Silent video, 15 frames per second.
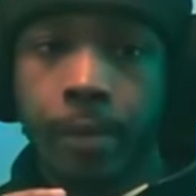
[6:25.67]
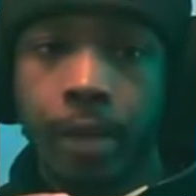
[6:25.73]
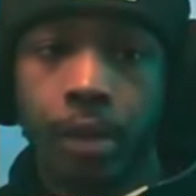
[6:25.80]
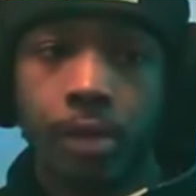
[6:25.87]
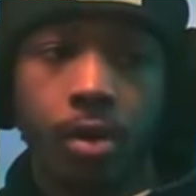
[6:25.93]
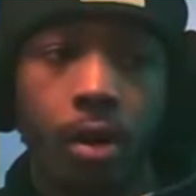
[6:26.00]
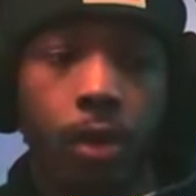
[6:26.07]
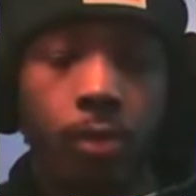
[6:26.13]

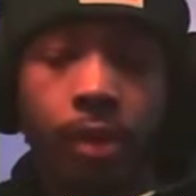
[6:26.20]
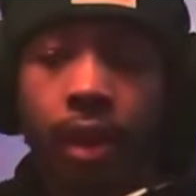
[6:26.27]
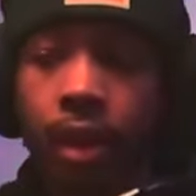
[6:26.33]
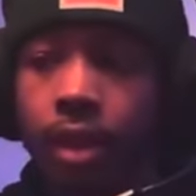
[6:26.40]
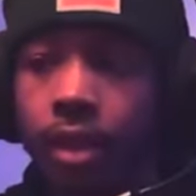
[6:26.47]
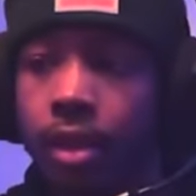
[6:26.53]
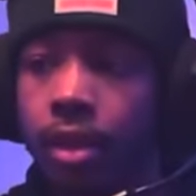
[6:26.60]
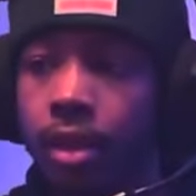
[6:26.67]
you don't
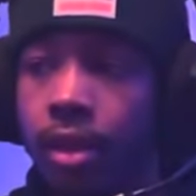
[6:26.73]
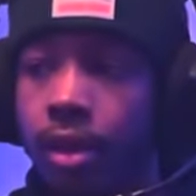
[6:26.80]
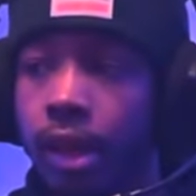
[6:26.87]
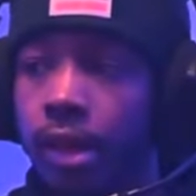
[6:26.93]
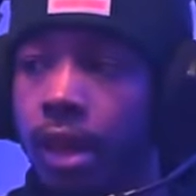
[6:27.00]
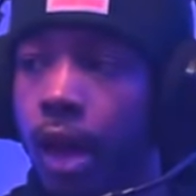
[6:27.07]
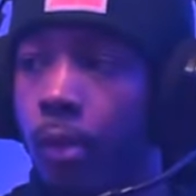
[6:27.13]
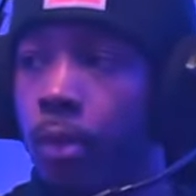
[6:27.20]
let.
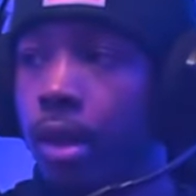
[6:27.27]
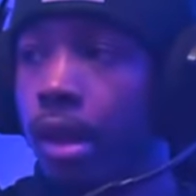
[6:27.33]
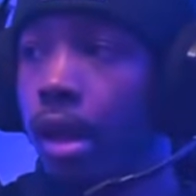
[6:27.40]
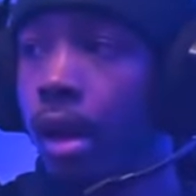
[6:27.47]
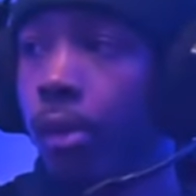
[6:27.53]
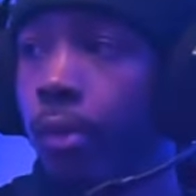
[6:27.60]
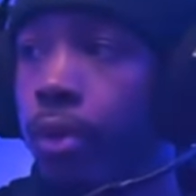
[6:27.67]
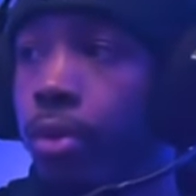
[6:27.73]
That's how it
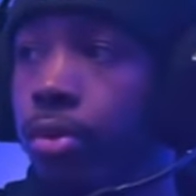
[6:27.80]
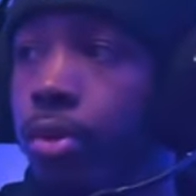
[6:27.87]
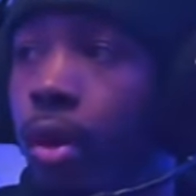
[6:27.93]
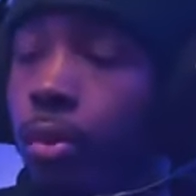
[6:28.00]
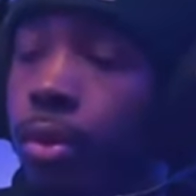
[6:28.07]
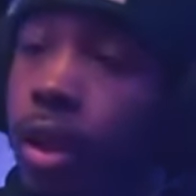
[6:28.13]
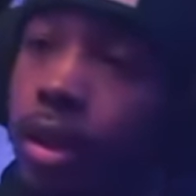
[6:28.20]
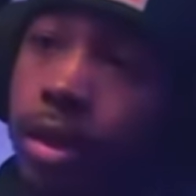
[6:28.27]
come when you
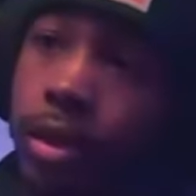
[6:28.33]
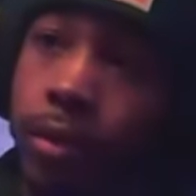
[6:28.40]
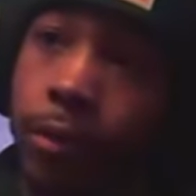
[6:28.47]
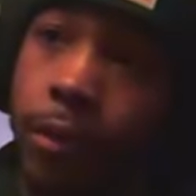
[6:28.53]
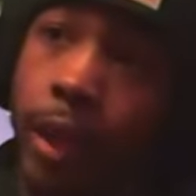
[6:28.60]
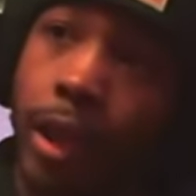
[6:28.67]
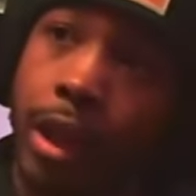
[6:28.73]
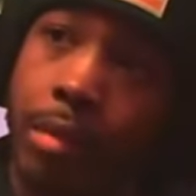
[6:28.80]
don't let the
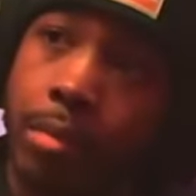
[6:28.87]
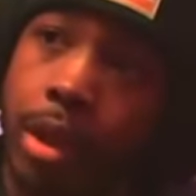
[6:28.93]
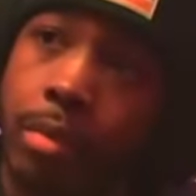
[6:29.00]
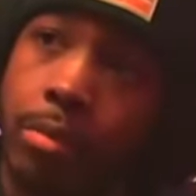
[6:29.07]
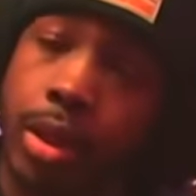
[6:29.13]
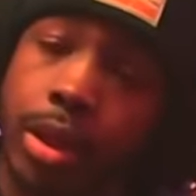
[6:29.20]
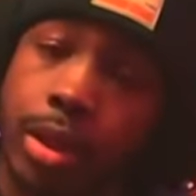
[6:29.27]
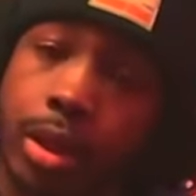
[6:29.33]
fame and the
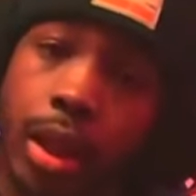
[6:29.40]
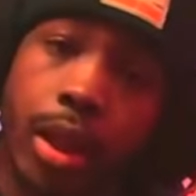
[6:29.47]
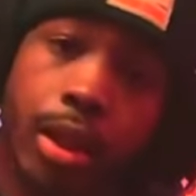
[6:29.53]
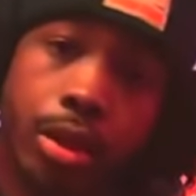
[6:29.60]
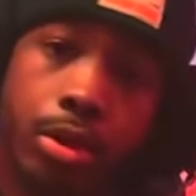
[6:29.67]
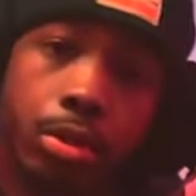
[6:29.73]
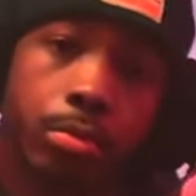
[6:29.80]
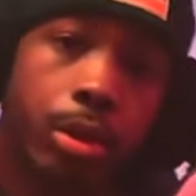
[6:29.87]
money
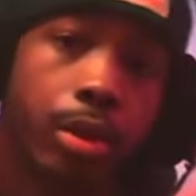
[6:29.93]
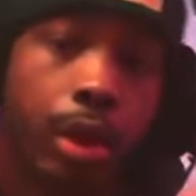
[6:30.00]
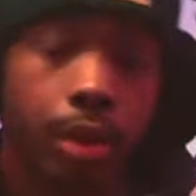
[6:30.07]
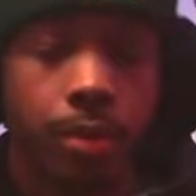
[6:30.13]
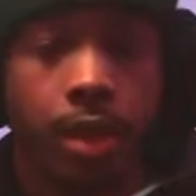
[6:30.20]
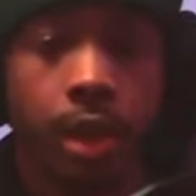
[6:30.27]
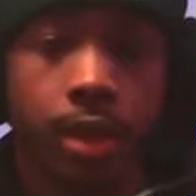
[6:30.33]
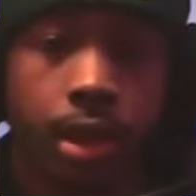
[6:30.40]
change you, bro. Like
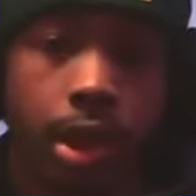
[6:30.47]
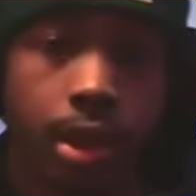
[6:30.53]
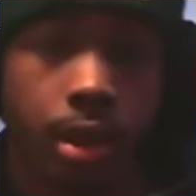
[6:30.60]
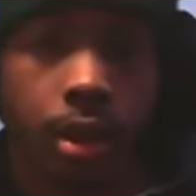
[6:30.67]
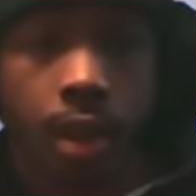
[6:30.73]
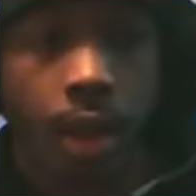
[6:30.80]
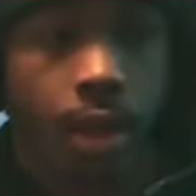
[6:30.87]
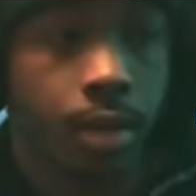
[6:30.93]
you gotta stay
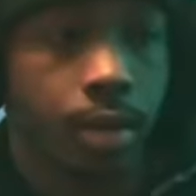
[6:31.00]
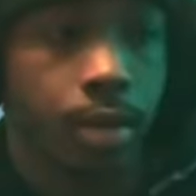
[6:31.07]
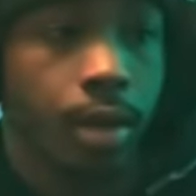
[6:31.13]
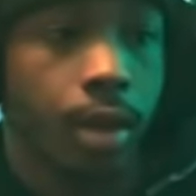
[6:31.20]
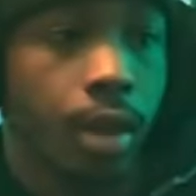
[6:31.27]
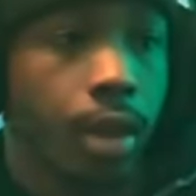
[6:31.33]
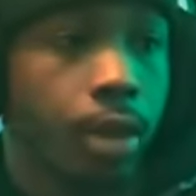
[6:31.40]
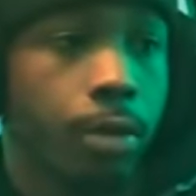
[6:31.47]
solid.
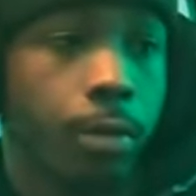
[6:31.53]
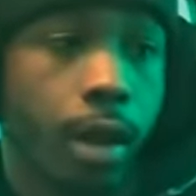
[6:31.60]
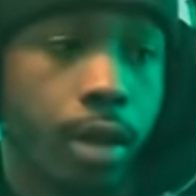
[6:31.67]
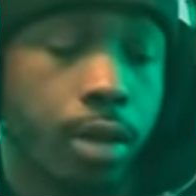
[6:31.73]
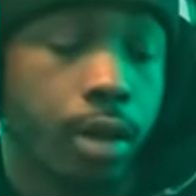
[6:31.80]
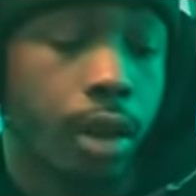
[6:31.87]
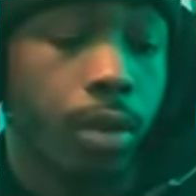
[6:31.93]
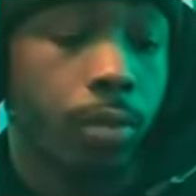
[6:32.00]
You gotta
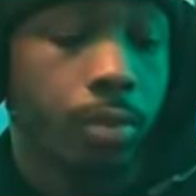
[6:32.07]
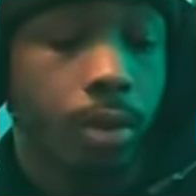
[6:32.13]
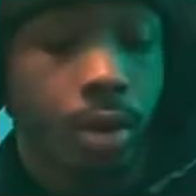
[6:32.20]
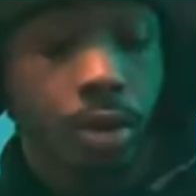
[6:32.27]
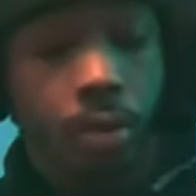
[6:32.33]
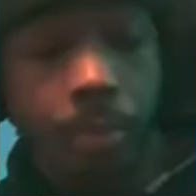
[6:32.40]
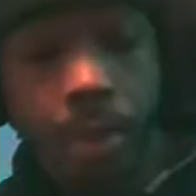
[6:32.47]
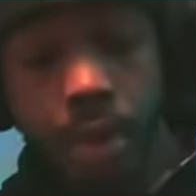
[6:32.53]
stay
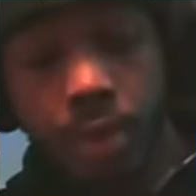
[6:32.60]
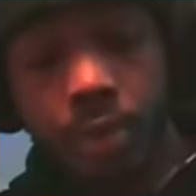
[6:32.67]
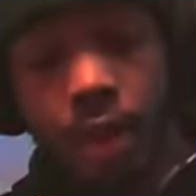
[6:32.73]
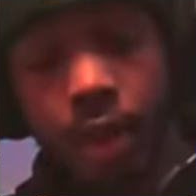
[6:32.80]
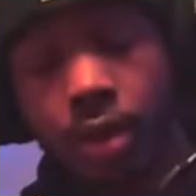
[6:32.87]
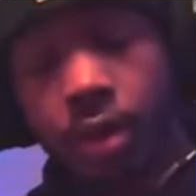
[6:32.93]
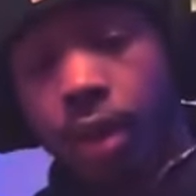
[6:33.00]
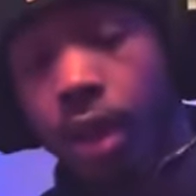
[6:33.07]
real, man. You
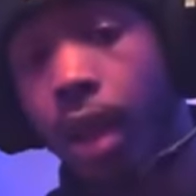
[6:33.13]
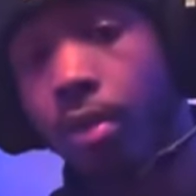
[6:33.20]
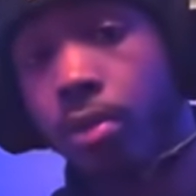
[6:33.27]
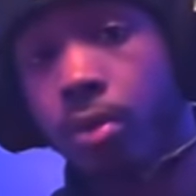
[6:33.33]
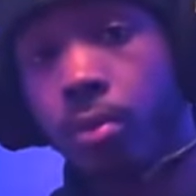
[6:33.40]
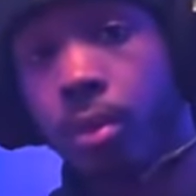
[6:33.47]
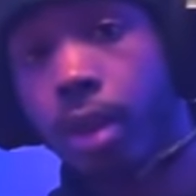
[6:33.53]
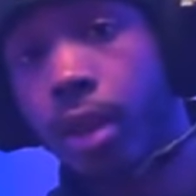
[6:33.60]
gotta stay out
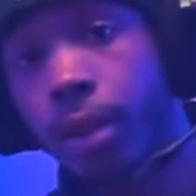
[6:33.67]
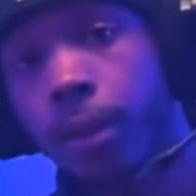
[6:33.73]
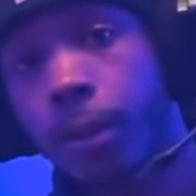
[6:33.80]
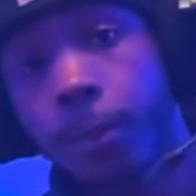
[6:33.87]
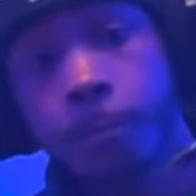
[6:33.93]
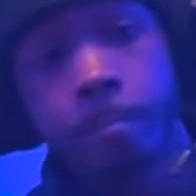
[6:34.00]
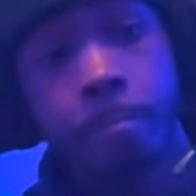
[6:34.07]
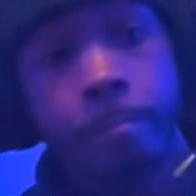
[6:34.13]
the way.
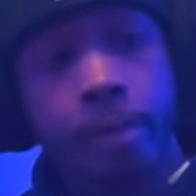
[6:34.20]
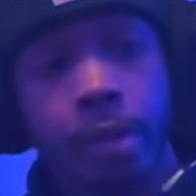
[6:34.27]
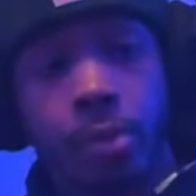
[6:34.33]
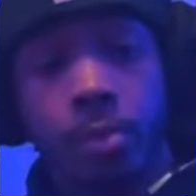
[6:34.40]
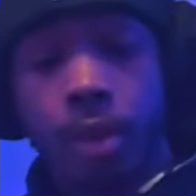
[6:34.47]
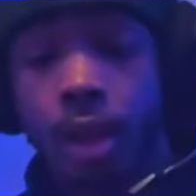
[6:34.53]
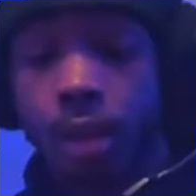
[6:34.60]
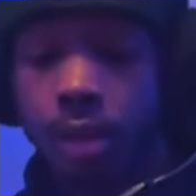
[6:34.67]

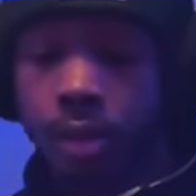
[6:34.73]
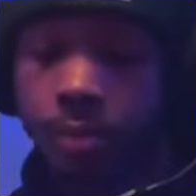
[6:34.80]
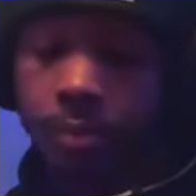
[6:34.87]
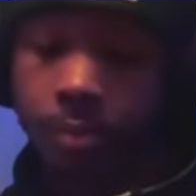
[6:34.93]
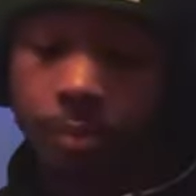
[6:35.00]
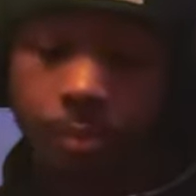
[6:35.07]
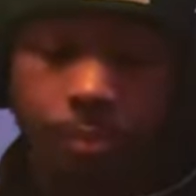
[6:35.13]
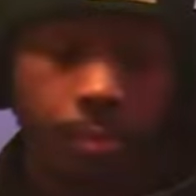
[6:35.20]
You gotta, know
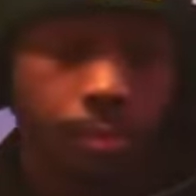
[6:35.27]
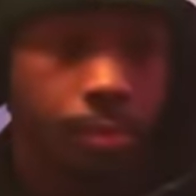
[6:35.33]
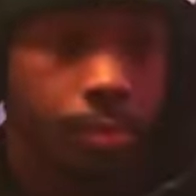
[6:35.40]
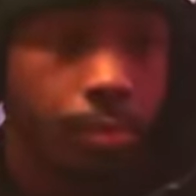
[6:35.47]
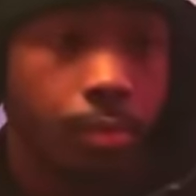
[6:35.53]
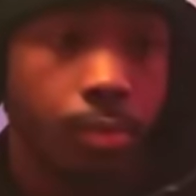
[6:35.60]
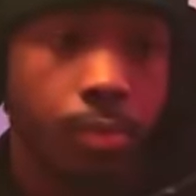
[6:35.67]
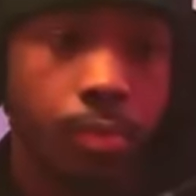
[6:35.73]

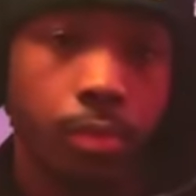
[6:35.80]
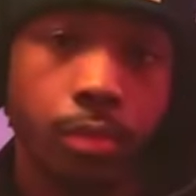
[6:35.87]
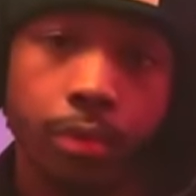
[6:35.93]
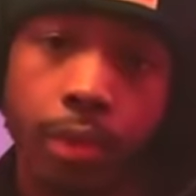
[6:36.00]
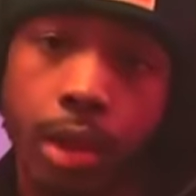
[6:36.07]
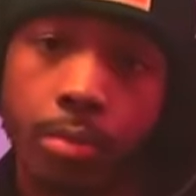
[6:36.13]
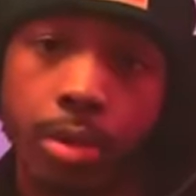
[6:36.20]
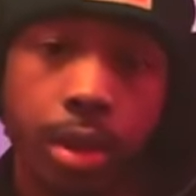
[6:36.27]

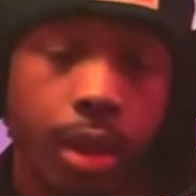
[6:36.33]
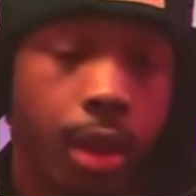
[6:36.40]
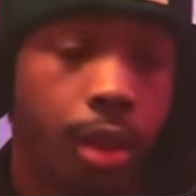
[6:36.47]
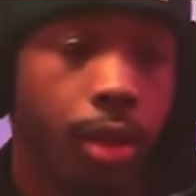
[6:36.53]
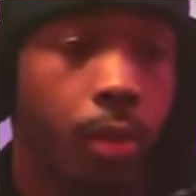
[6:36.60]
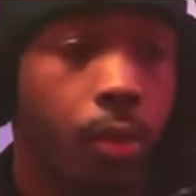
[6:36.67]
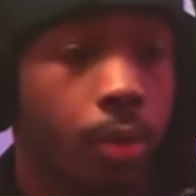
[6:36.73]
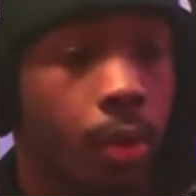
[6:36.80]
what I'm
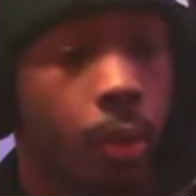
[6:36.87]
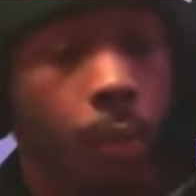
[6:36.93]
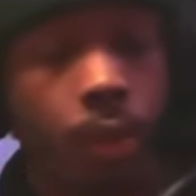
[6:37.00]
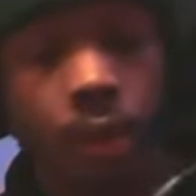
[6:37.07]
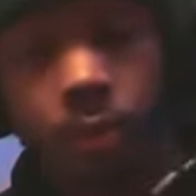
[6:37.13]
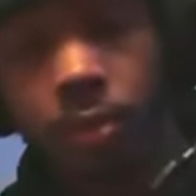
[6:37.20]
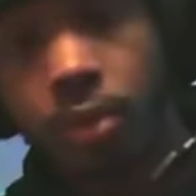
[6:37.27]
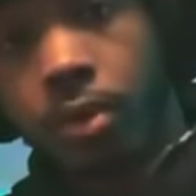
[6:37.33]
saying, don't go in
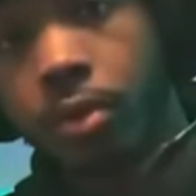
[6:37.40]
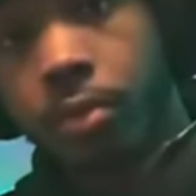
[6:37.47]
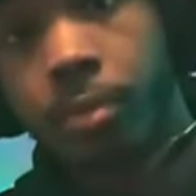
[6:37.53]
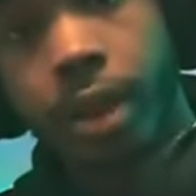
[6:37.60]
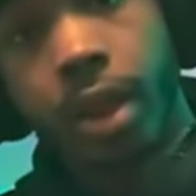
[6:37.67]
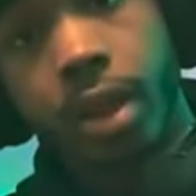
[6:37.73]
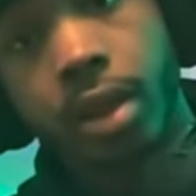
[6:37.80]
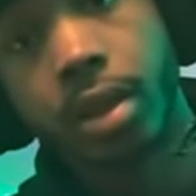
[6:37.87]
the room
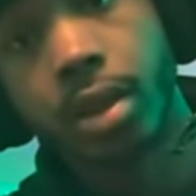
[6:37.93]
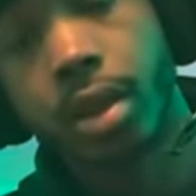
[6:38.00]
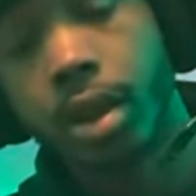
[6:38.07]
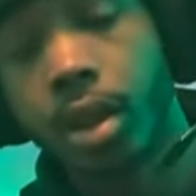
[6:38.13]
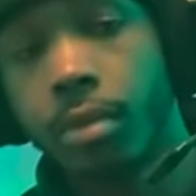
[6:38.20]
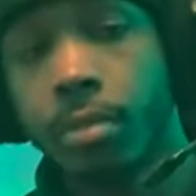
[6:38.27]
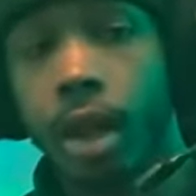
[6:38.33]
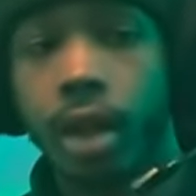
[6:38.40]
making it
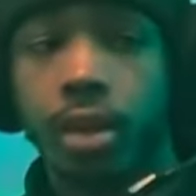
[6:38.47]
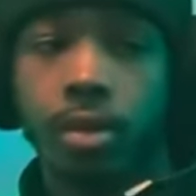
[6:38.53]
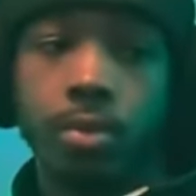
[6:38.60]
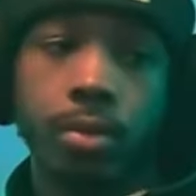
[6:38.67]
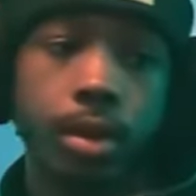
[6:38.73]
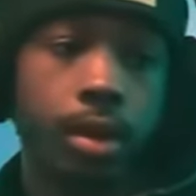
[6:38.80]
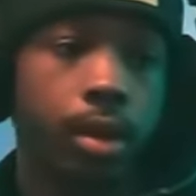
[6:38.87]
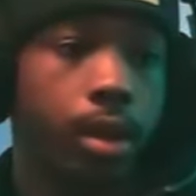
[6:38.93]
seem like you
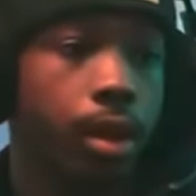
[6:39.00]
the